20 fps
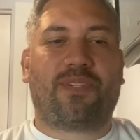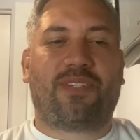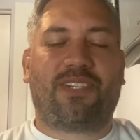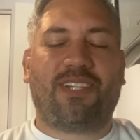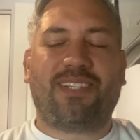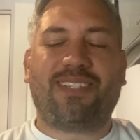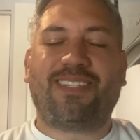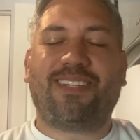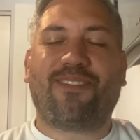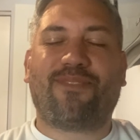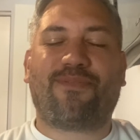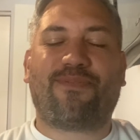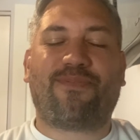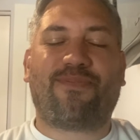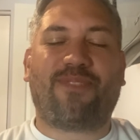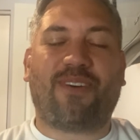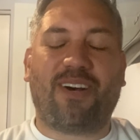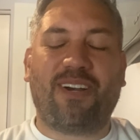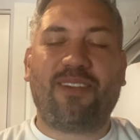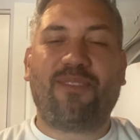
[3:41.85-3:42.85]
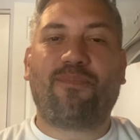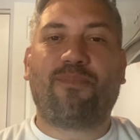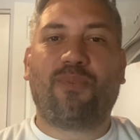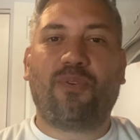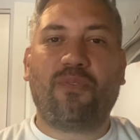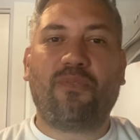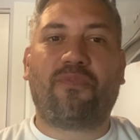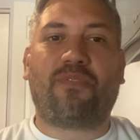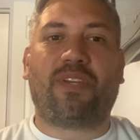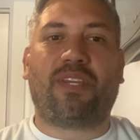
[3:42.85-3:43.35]
just a fun
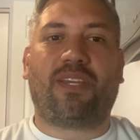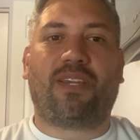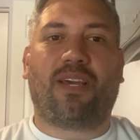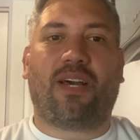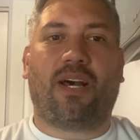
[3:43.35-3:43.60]
movie.